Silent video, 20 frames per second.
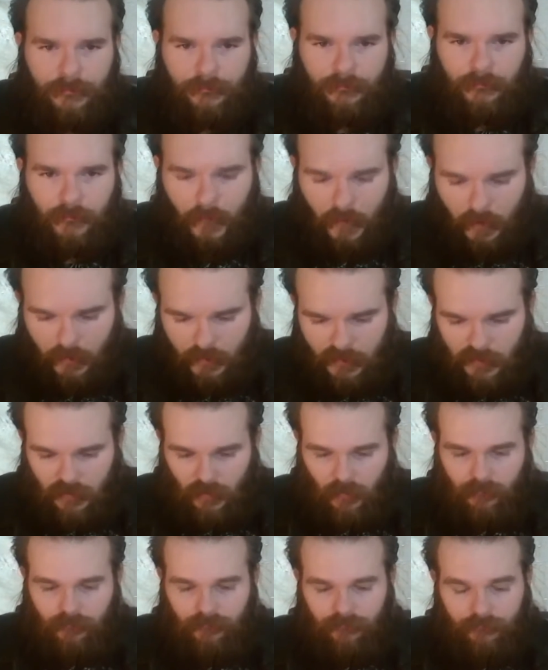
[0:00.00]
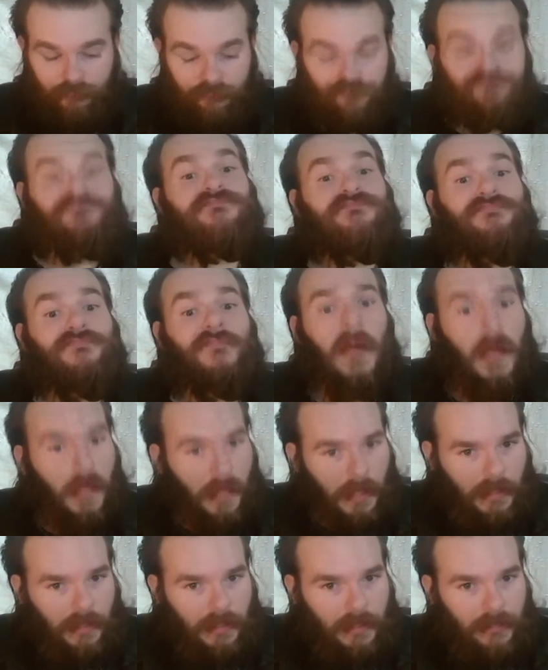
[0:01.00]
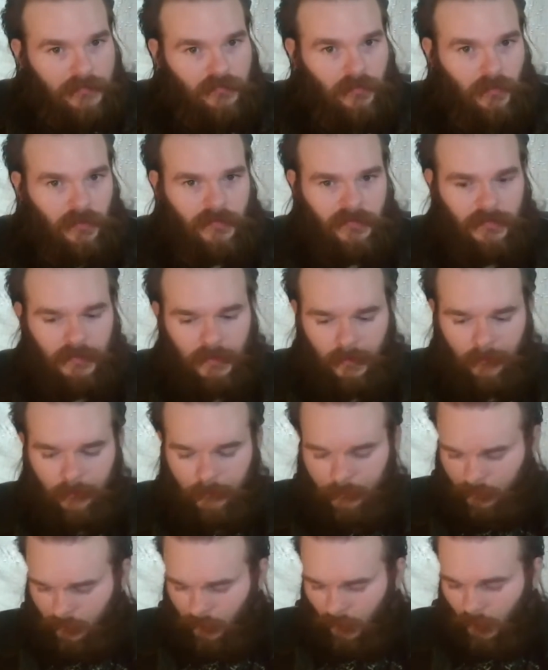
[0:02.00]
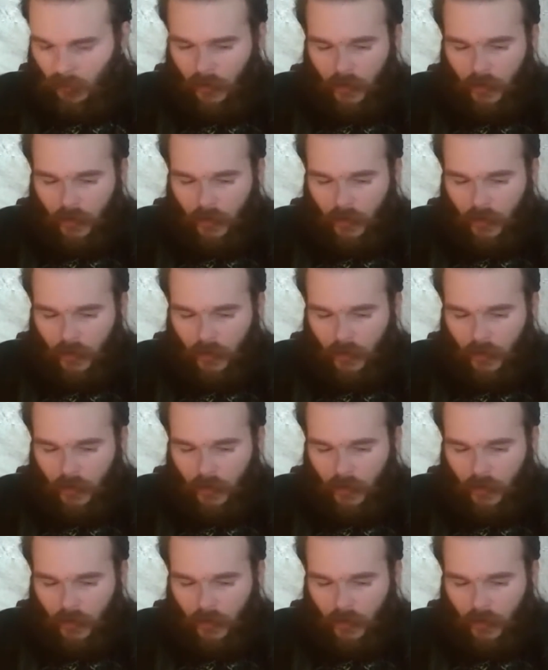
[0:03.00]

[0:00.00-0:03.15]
Anyways, so let's try this again.